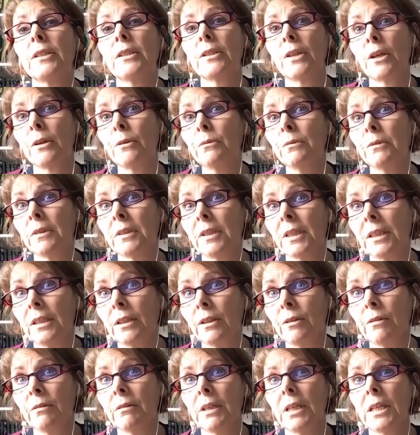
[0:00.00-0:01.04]
don't
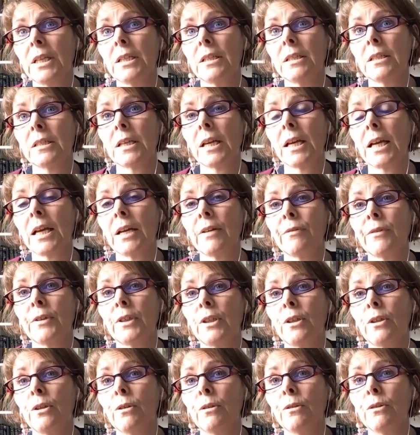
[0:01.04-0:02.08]
think you need to have a
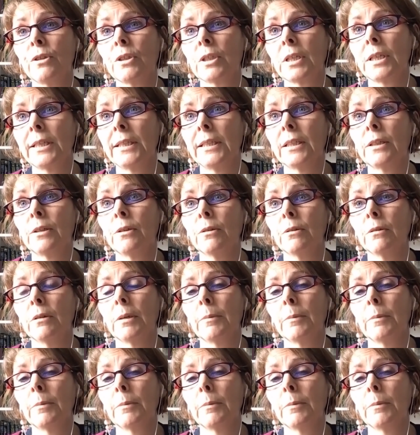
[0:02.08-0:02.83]
huge clinical.